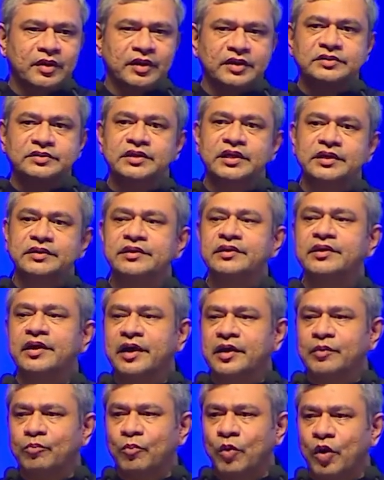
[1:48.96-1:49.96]
Is that the
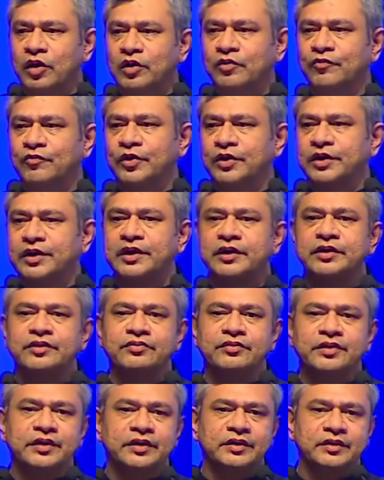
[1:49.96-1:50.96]
right model for a
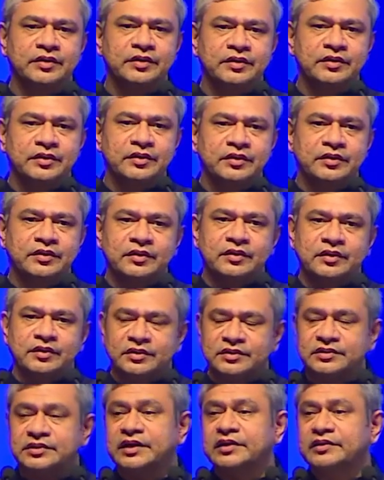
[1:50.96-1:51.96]
country?
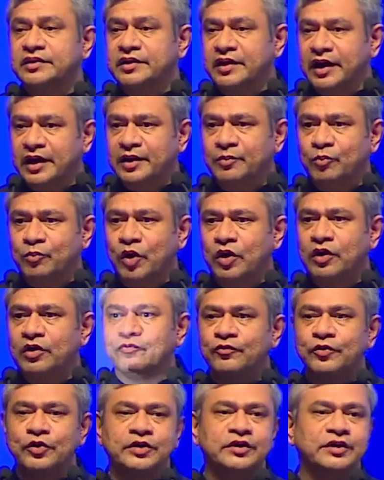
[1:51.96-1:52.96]
Is that the right
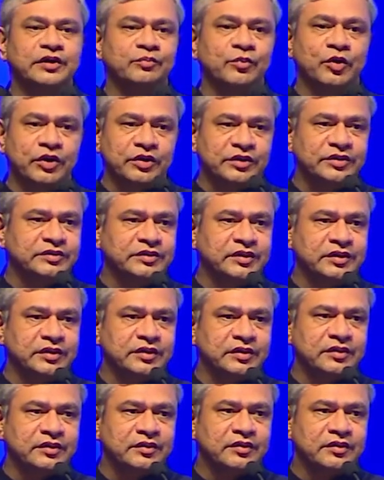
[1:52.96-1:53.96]
model for a
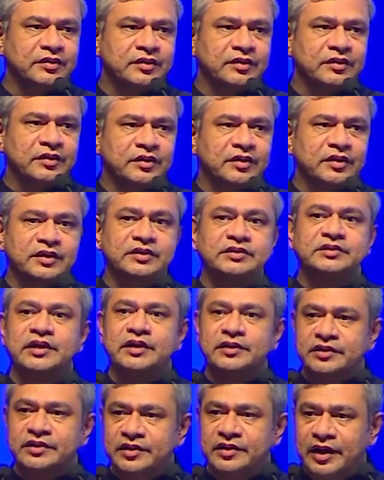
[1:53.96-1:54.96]
democracy? Is
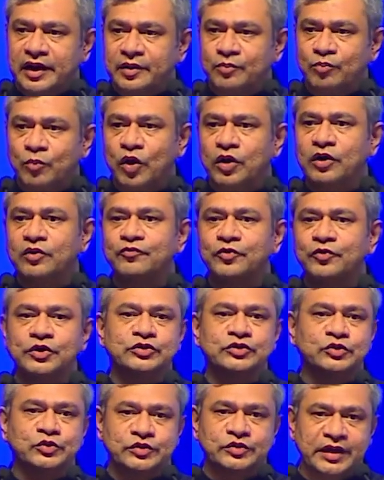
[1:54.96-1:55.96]
that the right model for
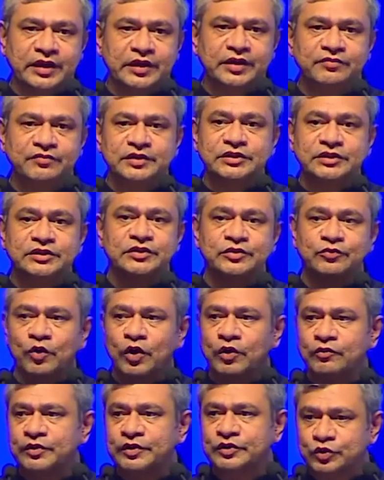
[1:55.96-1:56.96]
a society which is
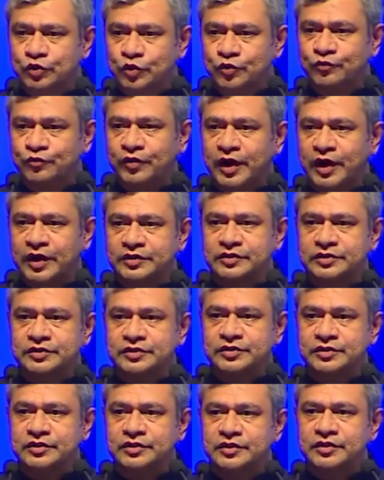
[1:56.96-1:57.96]
evolving so
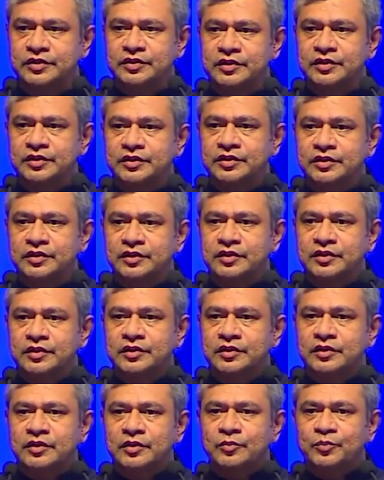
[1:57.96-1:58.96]
fast?
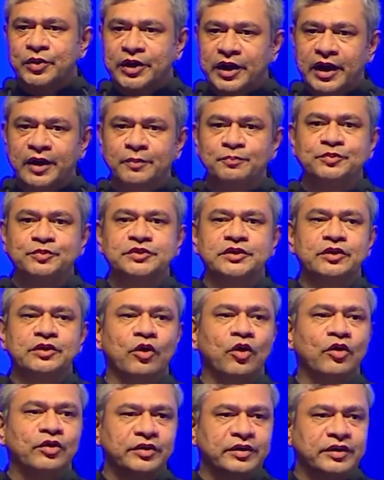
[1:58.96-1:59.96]
Perhaps an
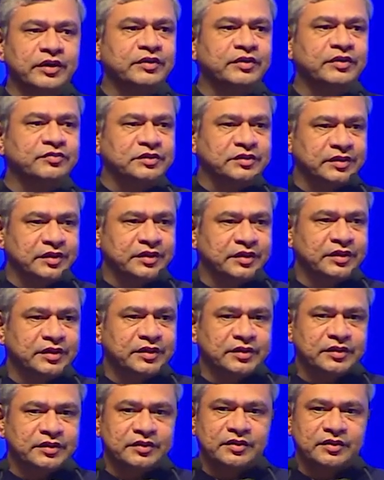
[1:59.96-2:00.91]
alternative is needed.